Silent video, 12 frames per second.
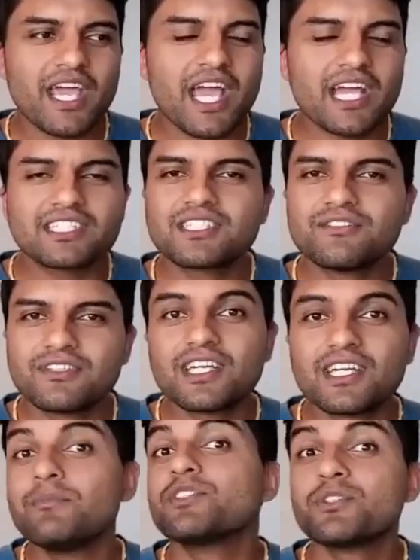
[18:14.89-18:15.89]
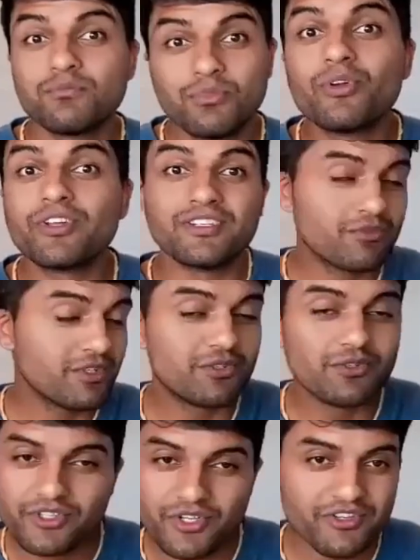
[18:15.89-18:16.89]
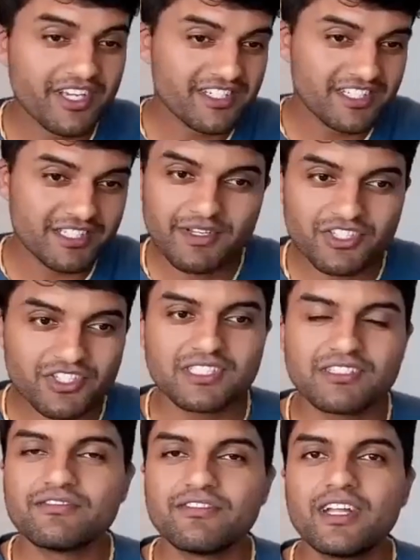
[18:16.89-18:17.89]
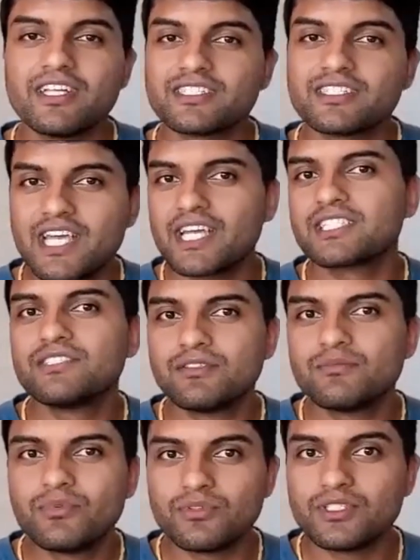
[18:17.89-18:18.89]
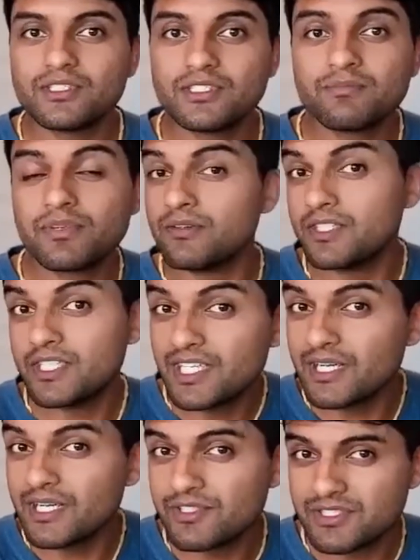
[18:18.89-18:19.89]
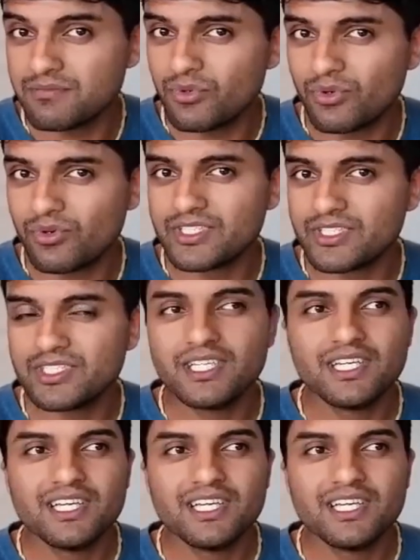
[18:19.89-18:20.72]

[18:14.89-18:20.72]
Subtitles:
active income is important. We all know that, especially in finance, active income is important.